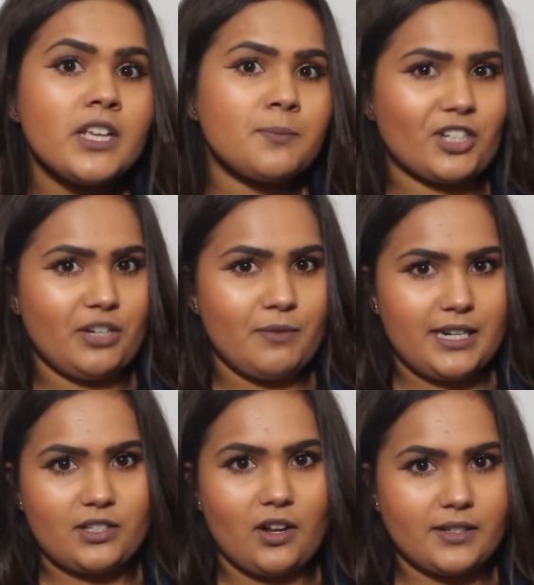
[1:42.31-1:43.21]
especially when
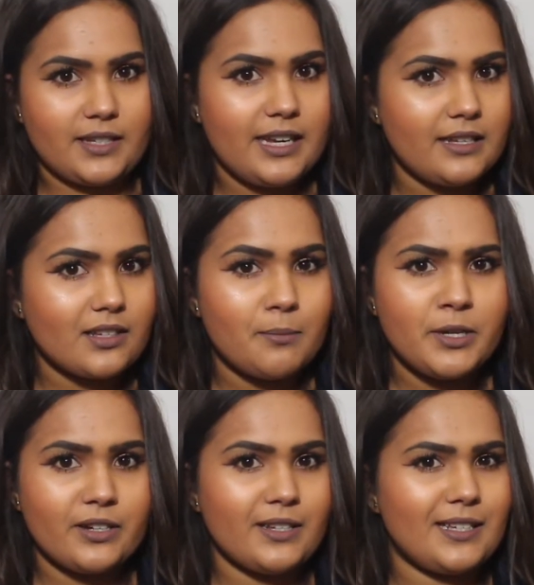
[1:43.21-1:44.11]
it starts to hit summer.
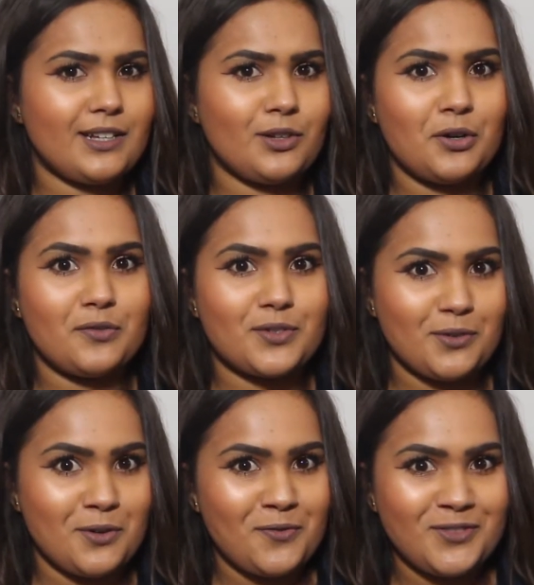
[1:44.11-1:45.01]
You're going to see a lot of
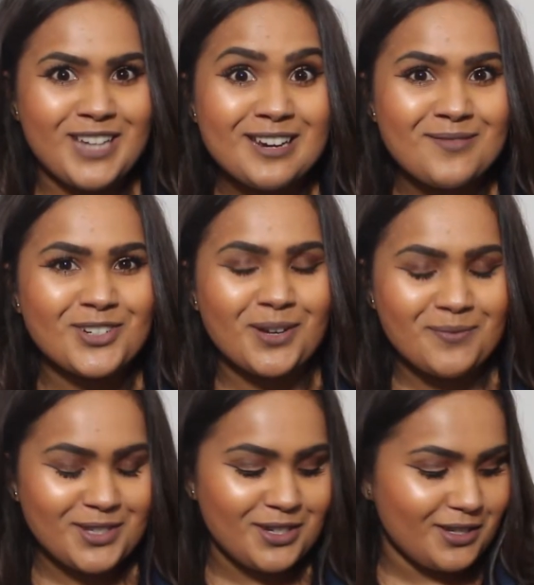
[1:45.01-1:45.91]
sort of denim
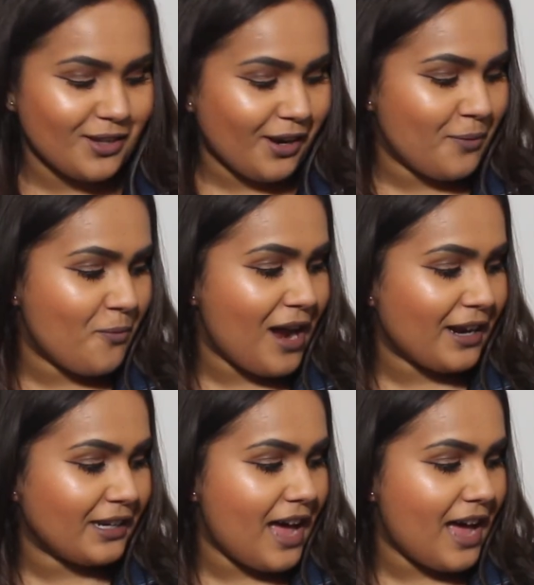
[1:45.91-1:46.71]
jumpsuits like I'm wearing